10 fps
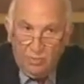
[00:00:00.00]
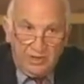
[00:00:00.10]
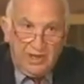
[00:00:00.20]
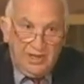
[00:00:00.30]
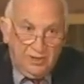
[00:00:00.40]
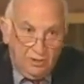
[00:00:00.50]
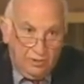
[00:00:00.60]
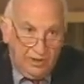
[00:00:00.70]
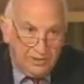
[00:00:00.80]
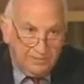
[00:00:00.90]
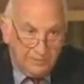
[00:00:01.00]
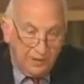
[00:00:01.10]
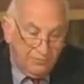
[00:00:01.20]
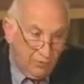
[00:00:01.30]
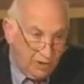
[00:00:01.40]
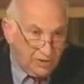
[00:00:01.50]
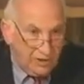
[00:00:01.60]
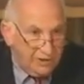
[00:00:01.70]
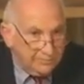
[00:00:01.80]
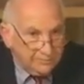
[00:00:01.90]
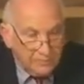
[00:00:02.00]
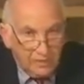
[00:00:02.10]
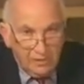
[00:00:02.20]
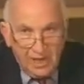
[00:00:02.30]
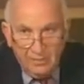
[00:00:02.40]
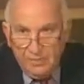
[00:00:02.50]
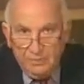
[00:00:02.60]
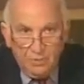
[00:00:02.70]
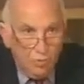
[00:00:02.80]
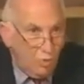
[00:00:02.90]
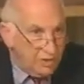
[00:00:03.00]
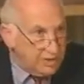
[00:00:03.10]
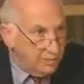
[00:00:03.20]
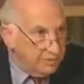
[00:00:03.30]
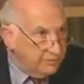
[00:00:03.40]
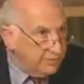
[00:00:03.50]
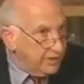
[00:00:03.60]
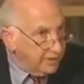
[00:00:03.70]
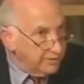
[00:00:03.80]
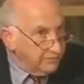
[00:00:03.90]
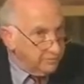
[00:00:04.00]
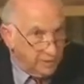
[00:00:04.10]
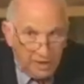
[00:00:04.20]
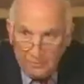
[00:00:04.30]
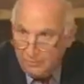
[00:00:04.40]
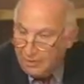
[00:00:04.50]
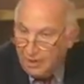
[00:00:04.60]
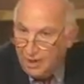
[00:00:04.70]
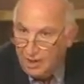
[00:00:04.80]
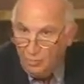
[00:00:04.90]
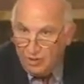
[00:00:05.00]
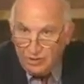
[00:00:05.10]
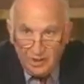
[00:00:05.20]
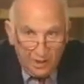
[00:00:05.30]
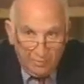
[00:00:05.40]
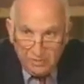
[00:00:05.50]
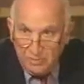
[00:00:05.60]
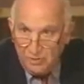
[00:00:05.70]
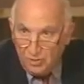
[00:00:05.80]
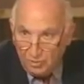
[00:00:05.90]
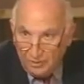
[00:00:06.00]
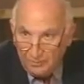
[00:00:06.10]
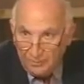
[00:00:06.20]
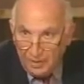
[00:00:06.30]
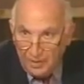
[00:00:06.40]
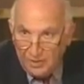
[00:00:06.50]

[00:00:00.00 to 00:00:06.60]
And what they do is, unfortunately, there are a lot of people who want something for nothing from the government. And what the government has been doing